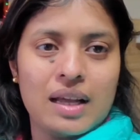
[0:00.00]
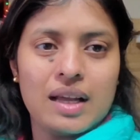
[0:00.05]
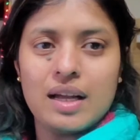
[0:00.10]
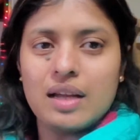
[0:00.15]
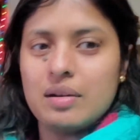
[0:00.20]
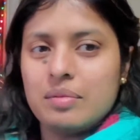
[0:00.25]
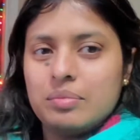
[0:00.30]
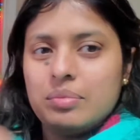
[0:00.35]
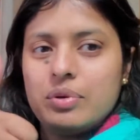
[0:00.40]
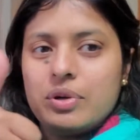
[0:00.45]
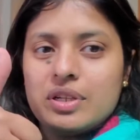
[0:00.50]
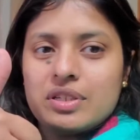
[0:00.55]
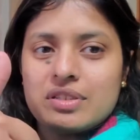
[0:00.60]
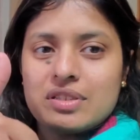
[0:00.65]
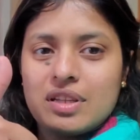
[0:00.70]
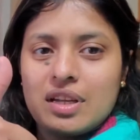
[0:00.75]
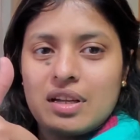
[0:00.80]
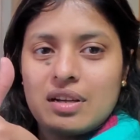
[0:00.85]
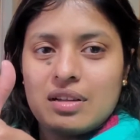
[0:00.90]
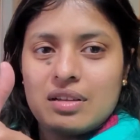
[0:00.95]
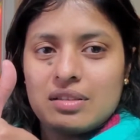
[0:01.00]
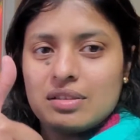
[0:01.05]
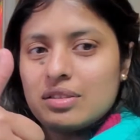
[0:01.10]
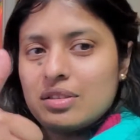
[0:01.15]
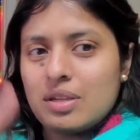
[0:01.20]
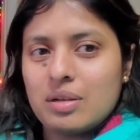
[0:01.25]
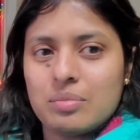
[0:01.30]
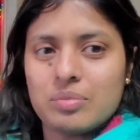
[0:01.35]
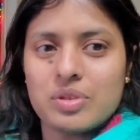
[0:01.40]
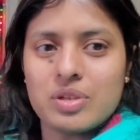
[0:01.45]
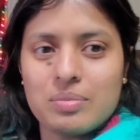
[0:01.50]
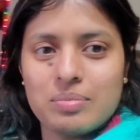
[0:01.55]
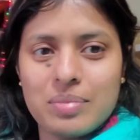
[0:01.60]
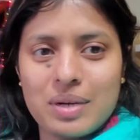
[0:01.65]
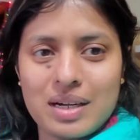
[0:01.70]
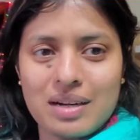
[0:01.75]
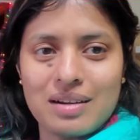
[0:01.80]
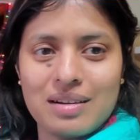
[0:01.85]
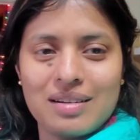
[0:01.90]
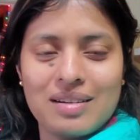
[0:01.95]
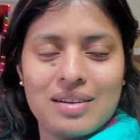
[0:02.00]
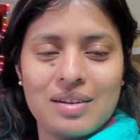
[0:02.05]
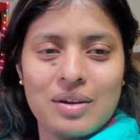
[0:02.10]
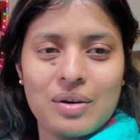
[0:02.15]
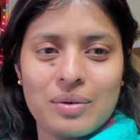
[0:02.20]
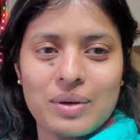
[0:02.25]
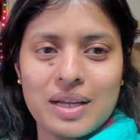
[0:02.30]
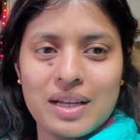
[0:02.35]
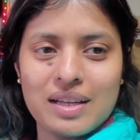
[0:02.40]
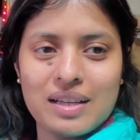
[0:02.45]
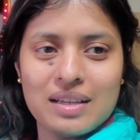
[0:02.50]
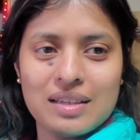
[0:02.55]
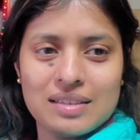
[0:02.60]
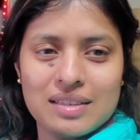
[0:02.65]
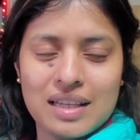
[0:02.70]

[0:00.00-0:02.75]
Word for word: and press that thumbs up button, okay?